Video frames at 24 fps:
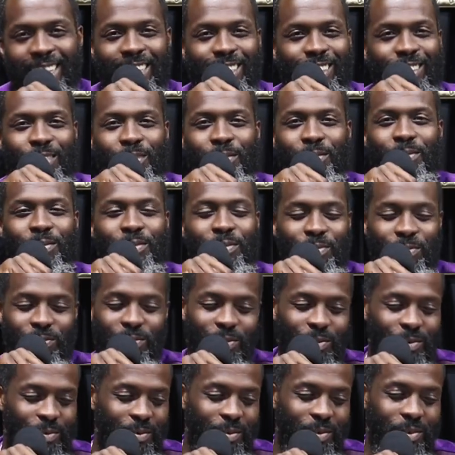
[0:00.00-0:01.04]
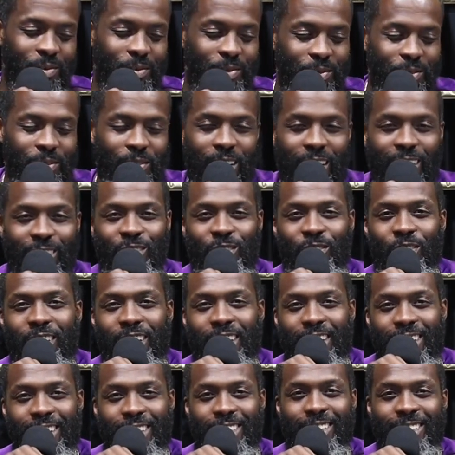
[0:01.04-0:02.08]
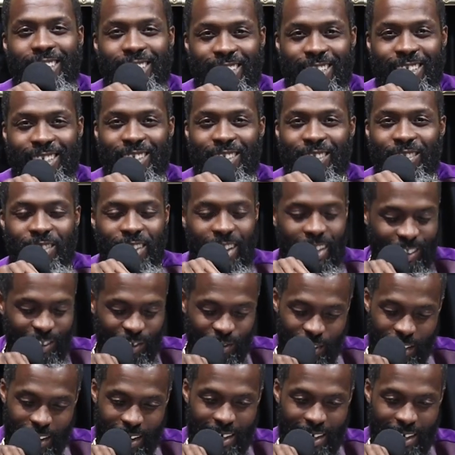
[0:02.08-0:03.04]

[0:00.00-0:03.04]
You're not trying. You're not trying.